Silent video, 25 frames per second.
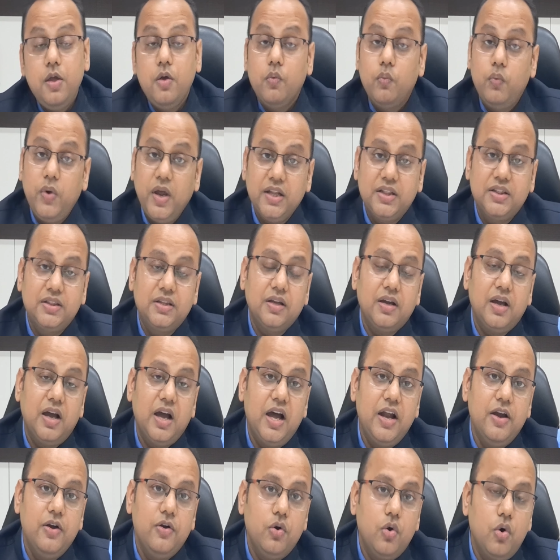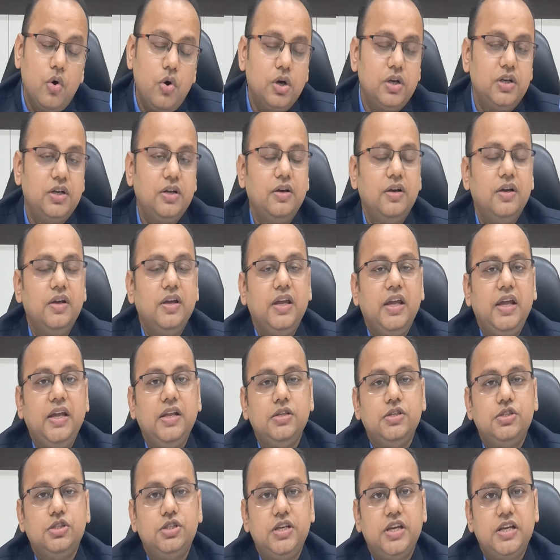with a note
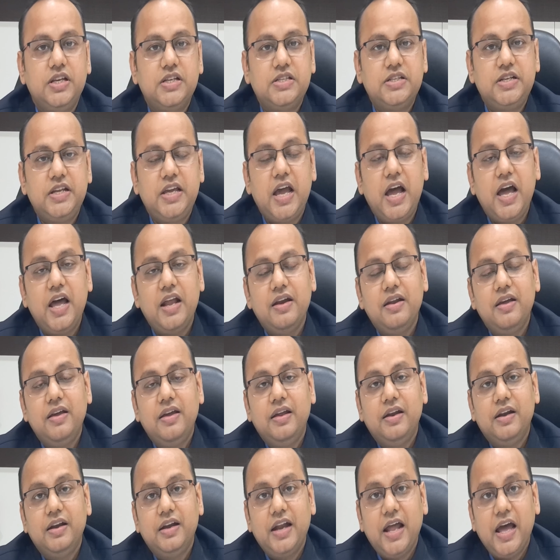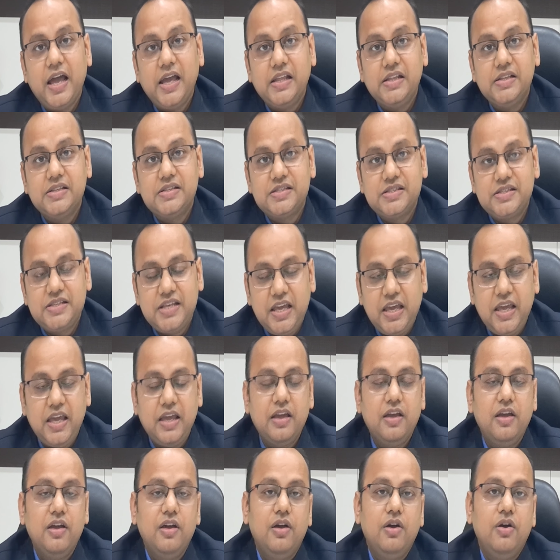in GSTR
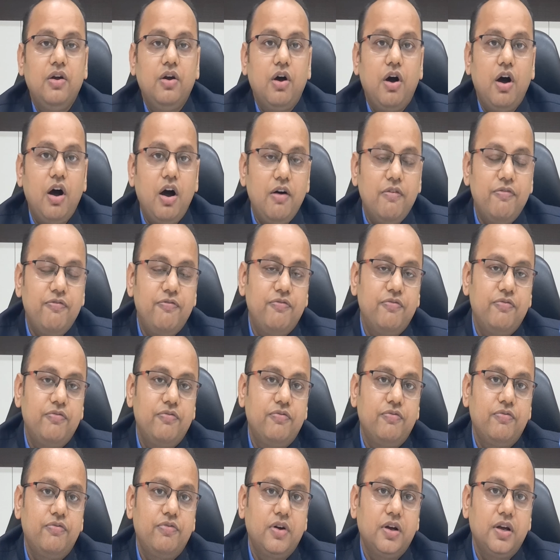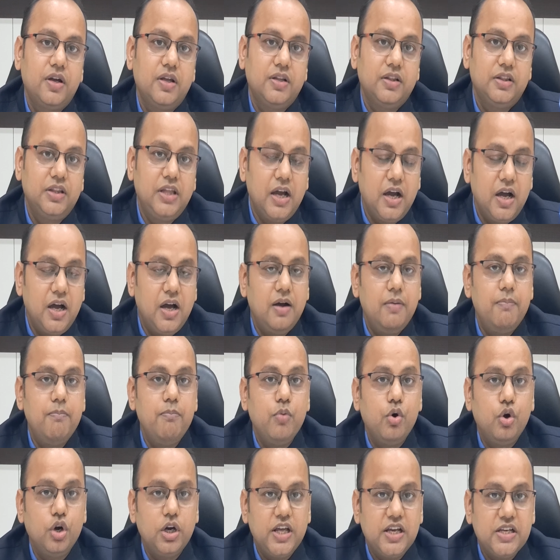9C of the
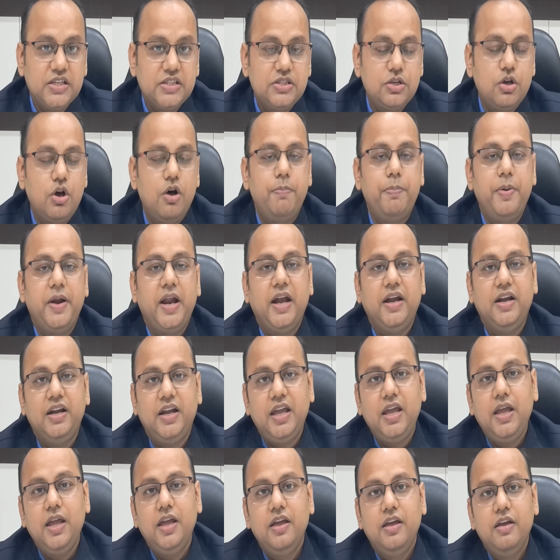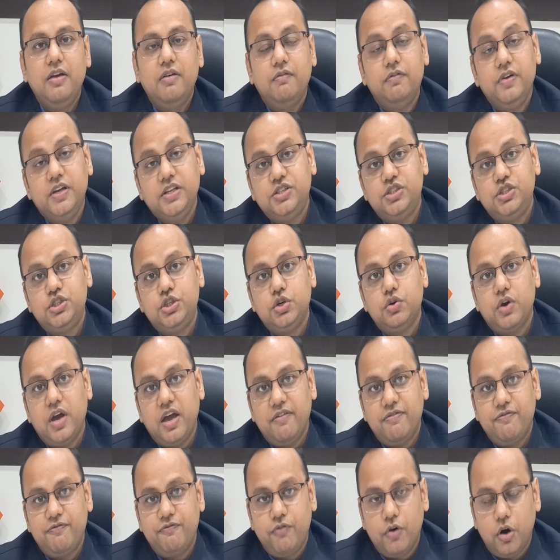modus operandi which you
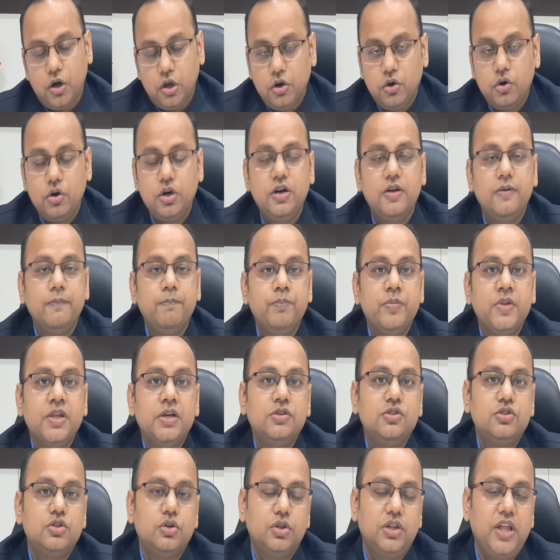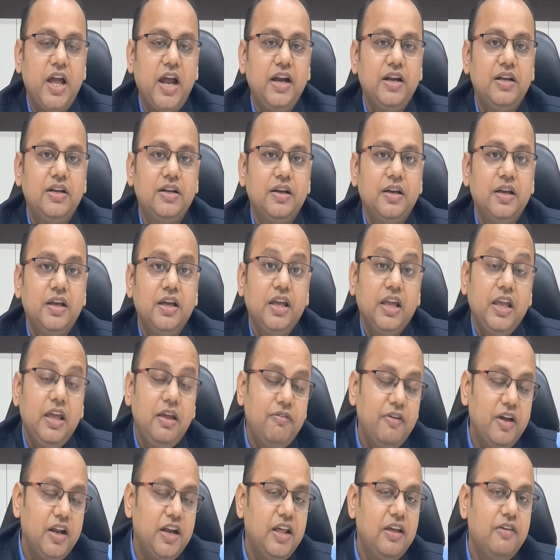have followed, so that
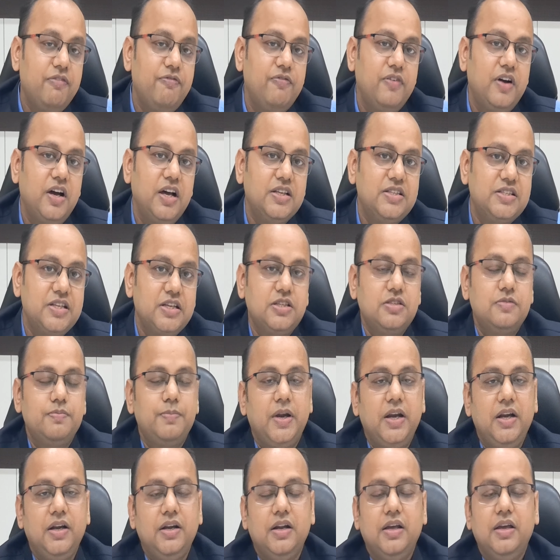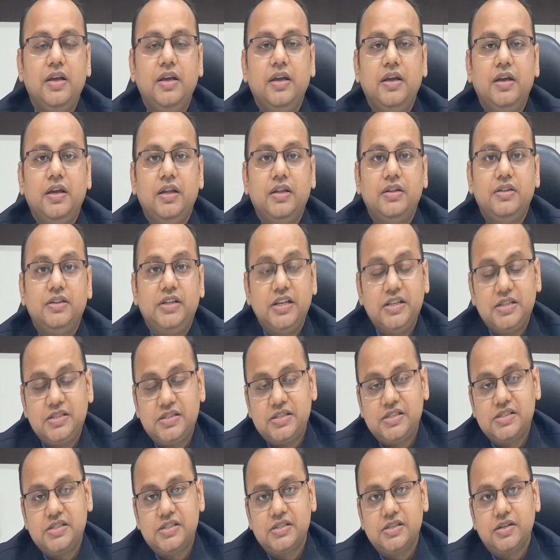even if assessment
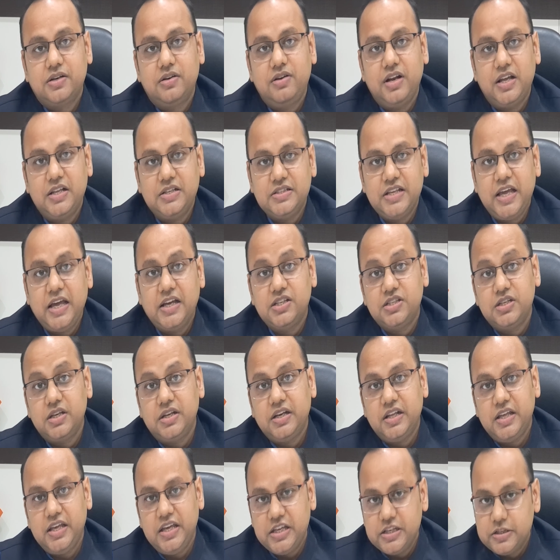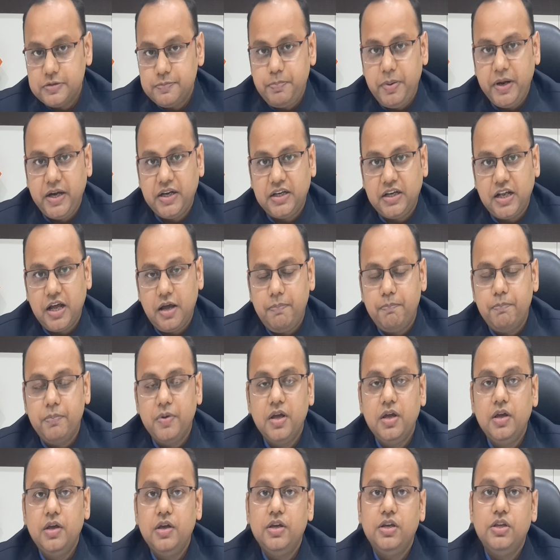this transaction is picked
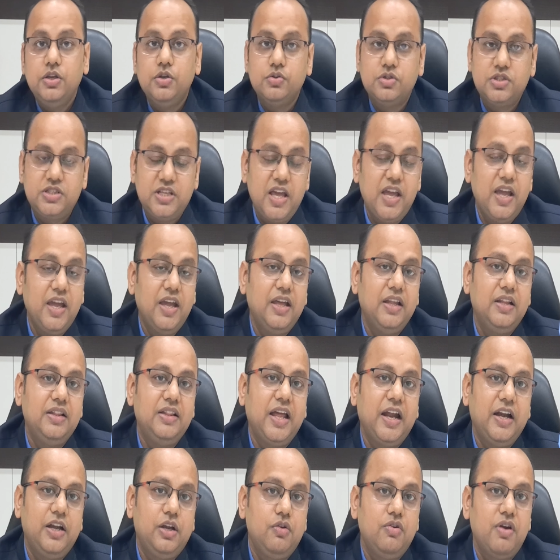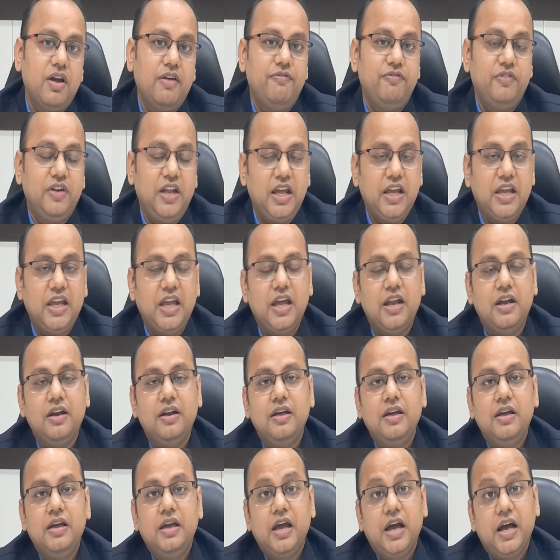up, you say that you have
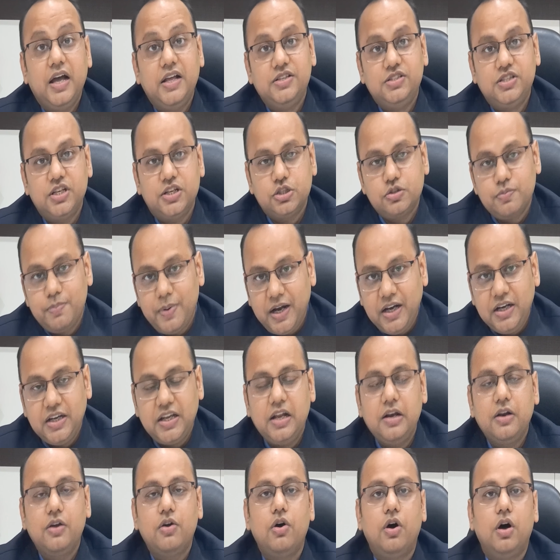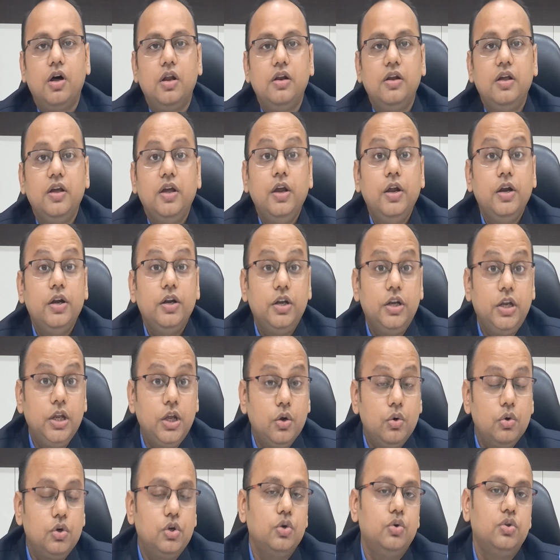taken a judgmental call
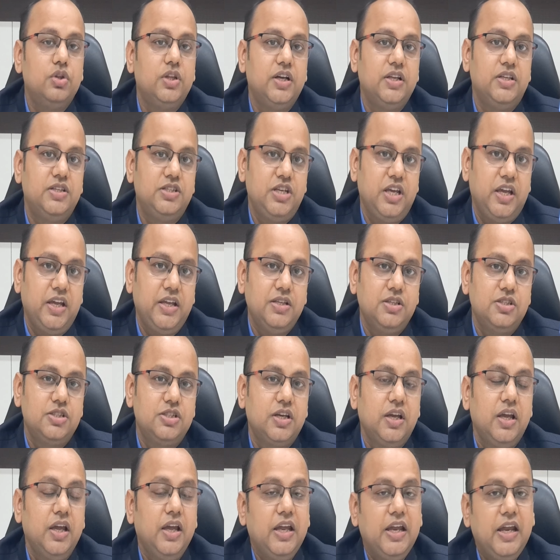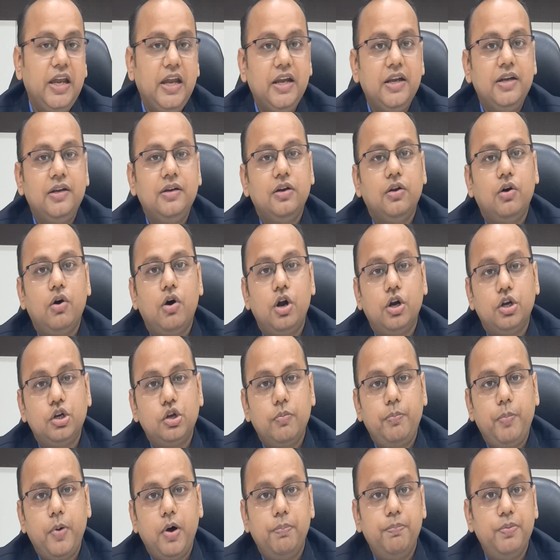due to the change in
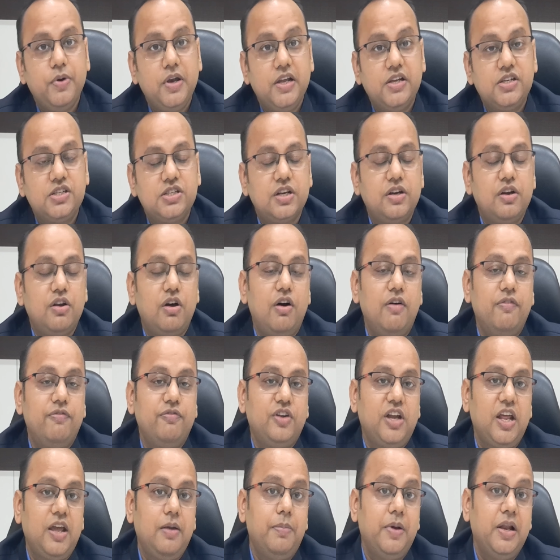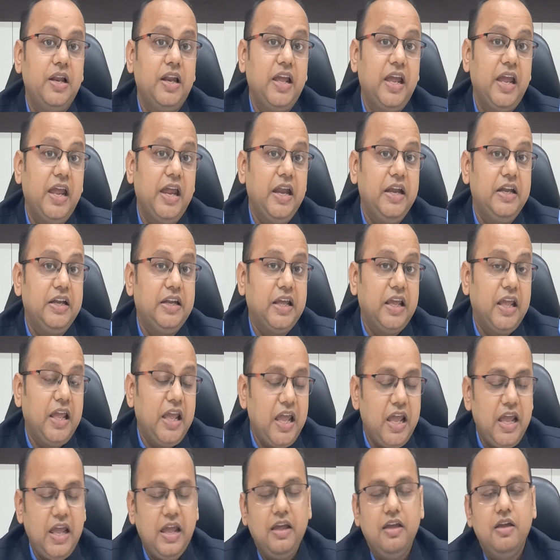auto population of table
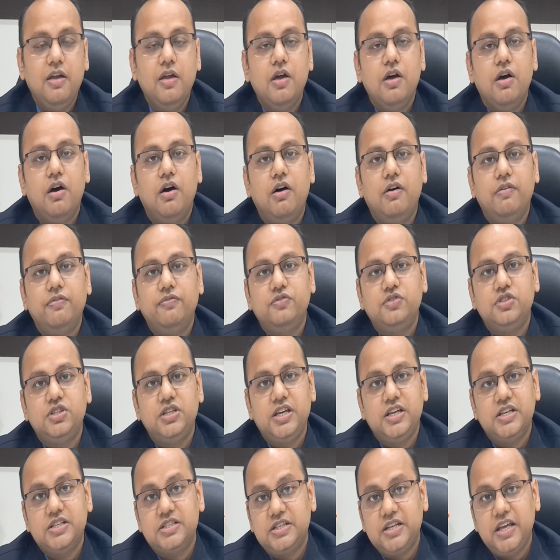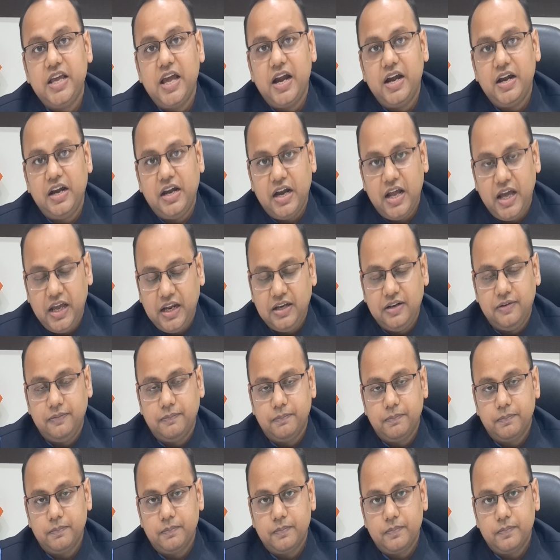8A of GSTR 9.